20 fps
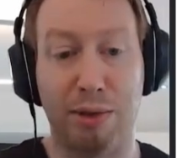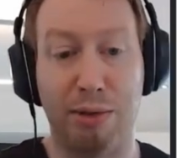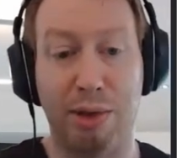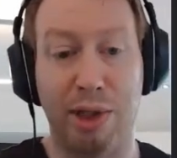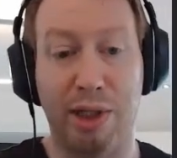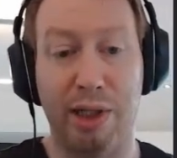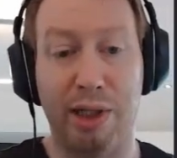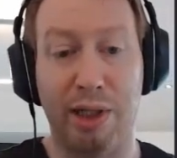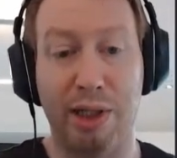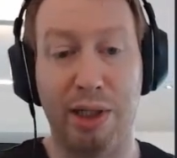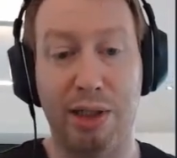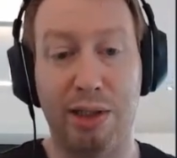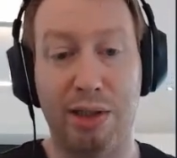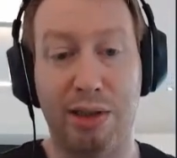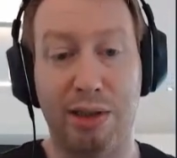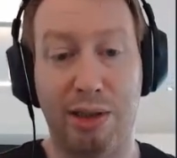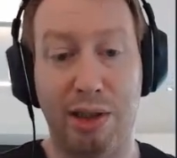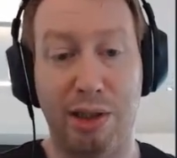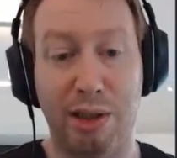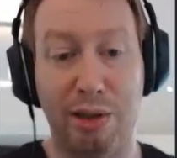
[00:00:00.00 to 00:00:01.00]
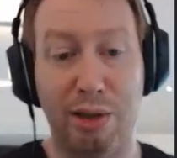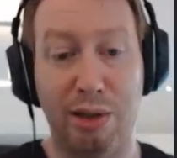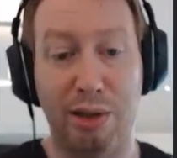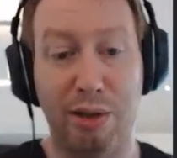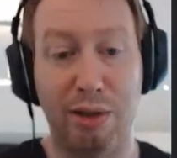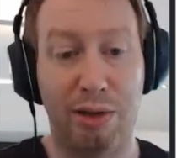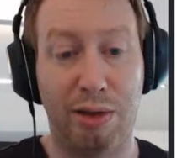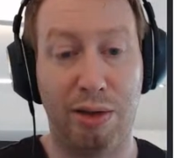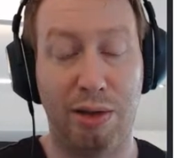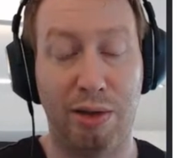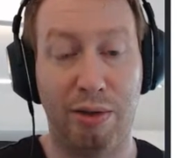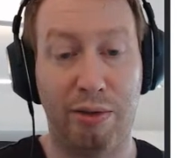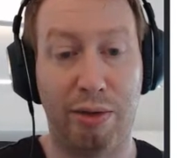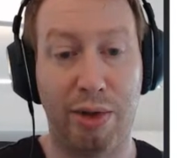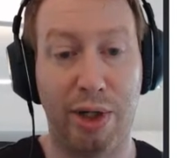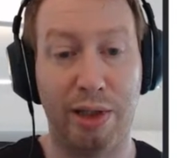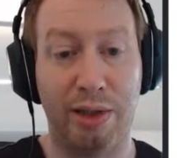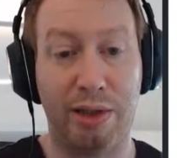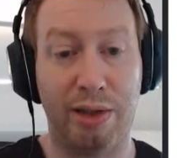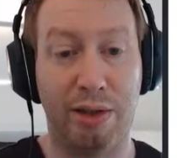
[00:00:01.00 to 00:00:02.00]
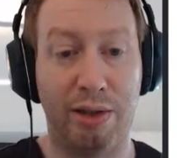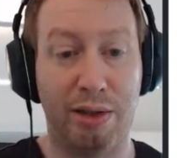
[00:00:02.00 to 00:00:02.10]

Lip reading: So a single